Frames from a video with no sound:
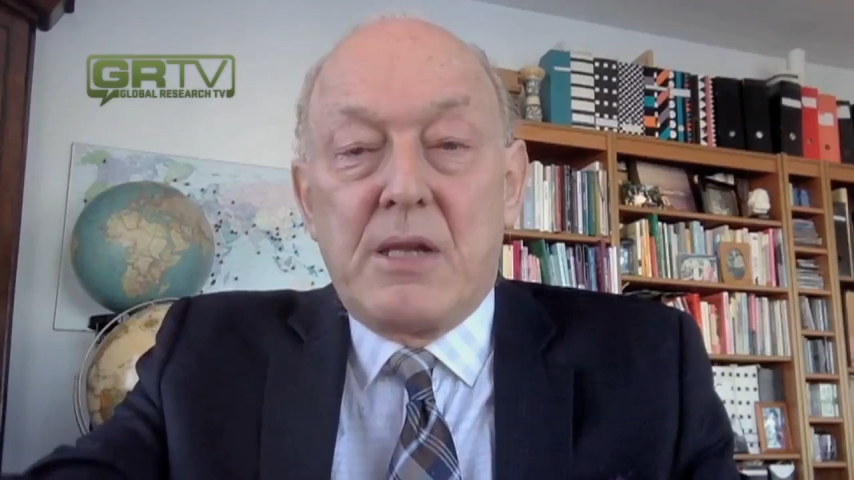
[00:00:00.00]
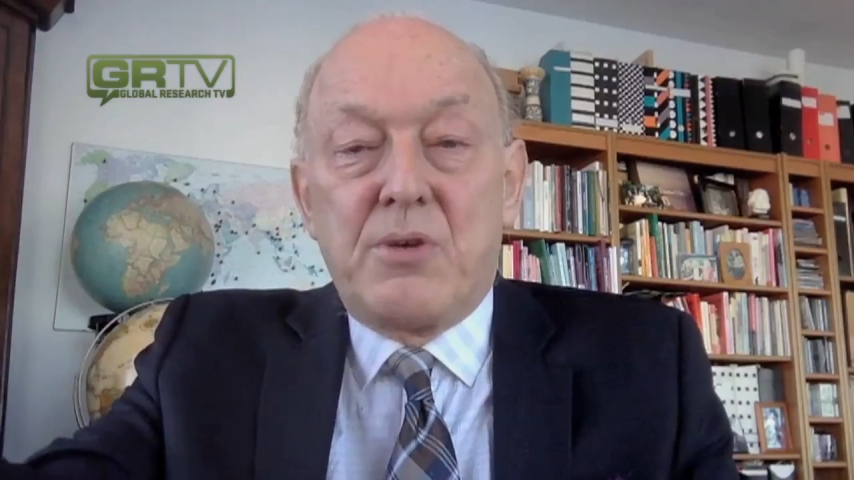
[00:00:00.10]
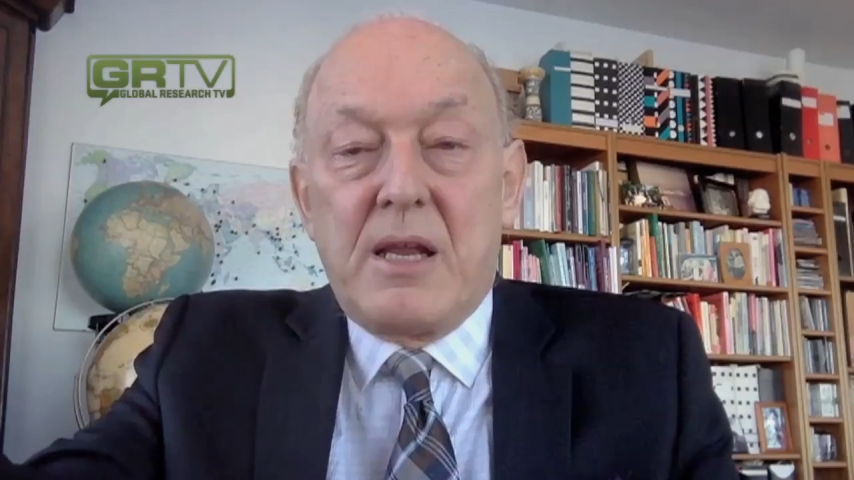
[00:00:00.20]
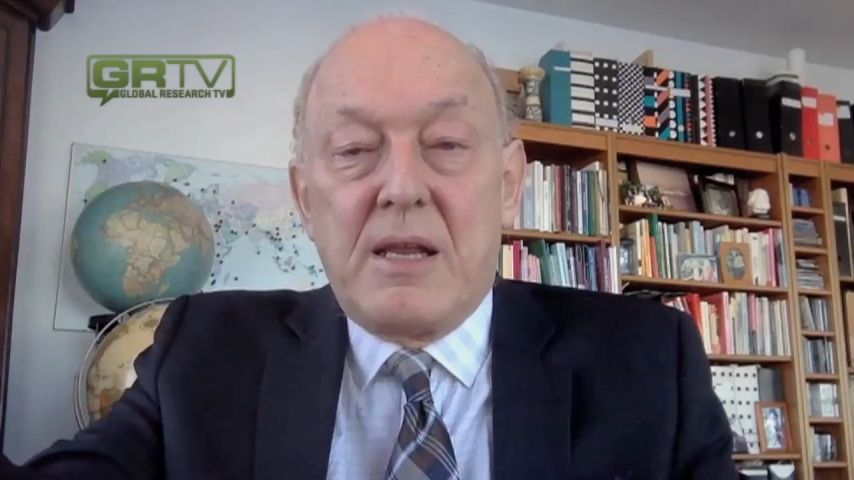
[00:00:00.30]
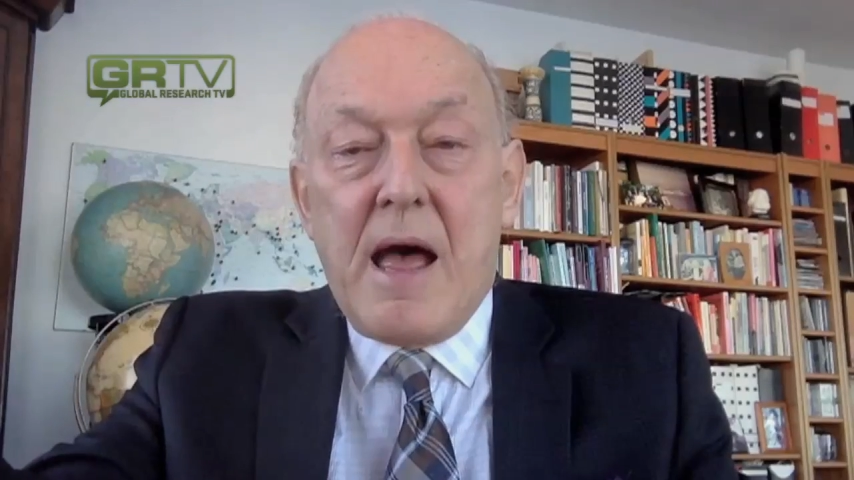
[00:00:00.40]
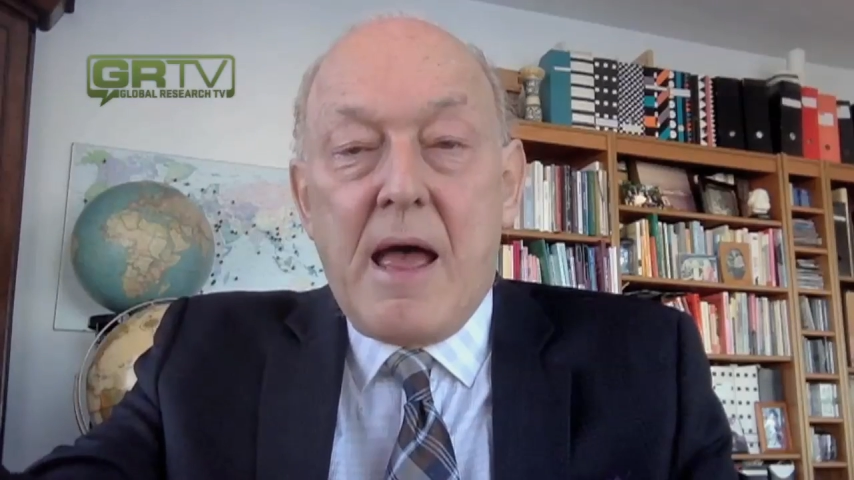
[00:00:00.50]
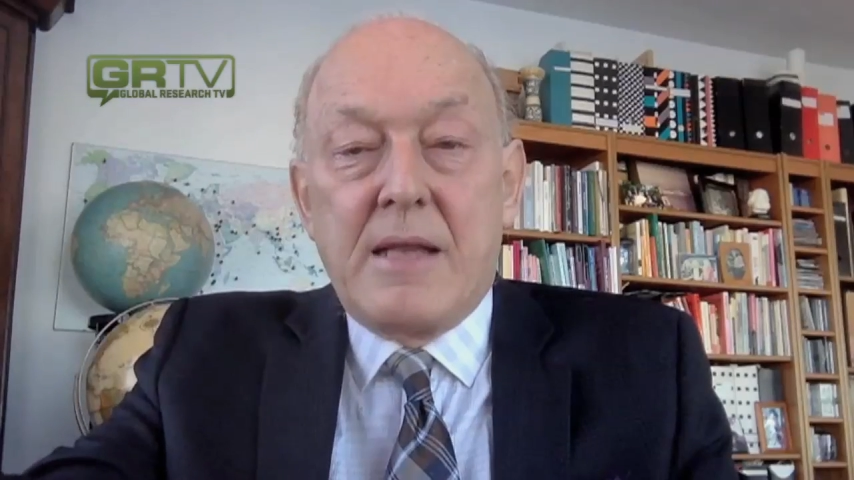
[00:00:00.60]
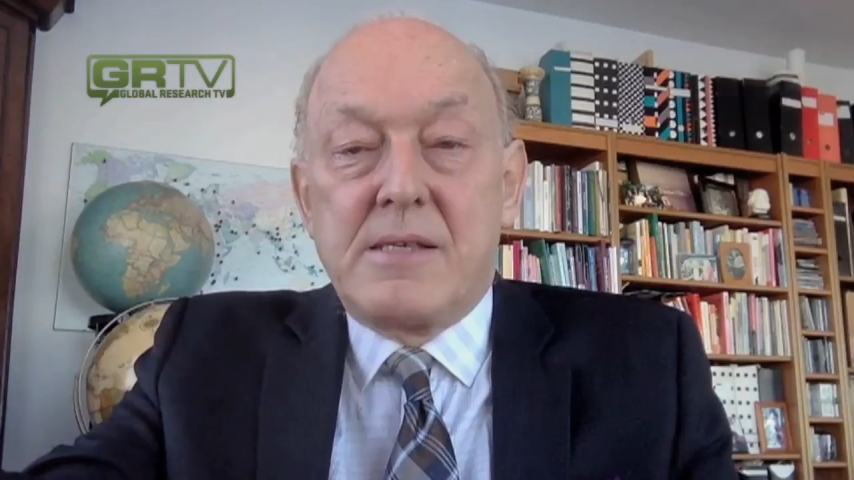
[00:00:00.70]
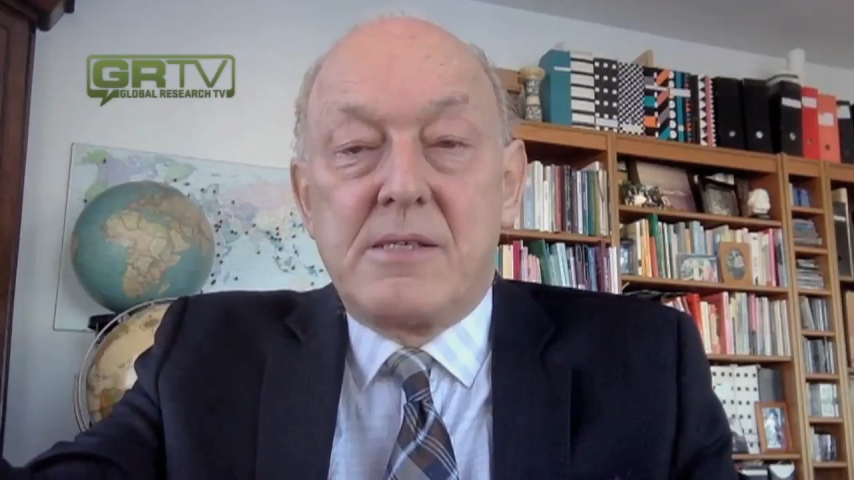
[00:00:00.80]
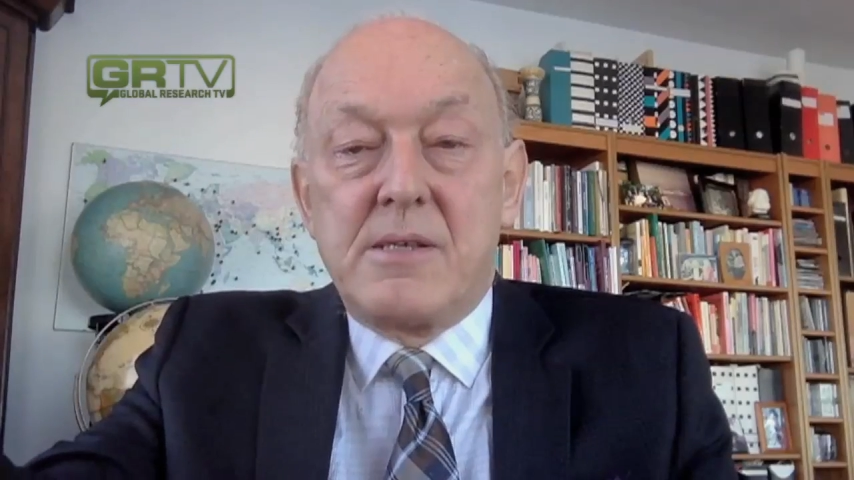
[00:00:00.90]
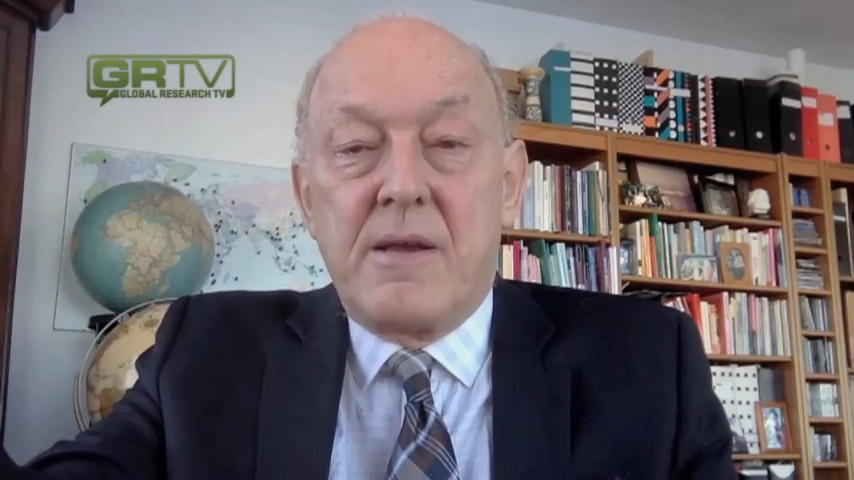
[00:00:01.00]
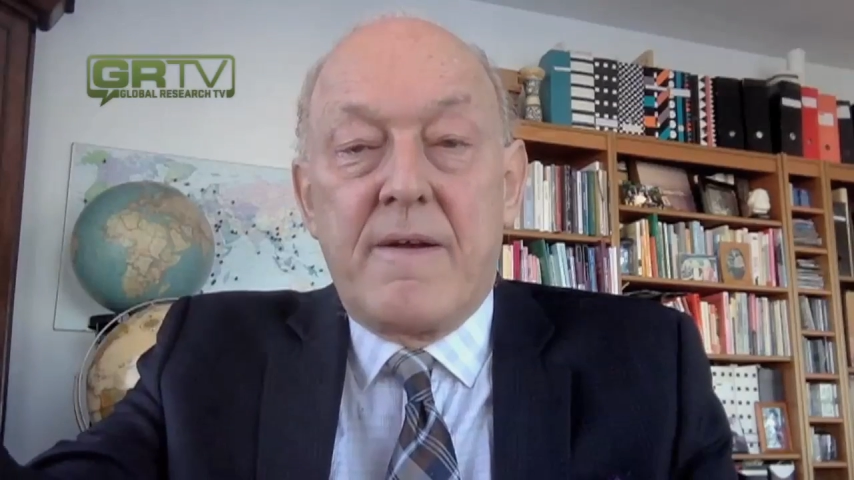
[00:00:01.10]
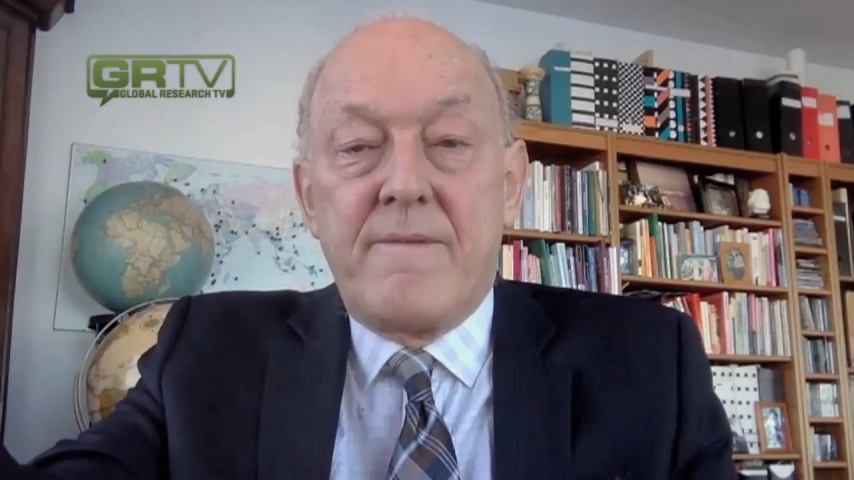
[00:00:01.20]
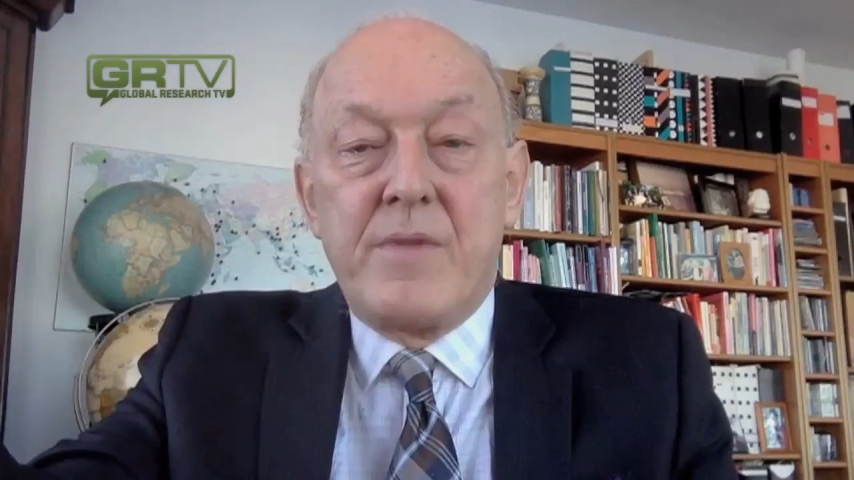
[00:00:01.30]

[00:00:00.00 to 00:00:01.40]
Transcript: Military Alliance,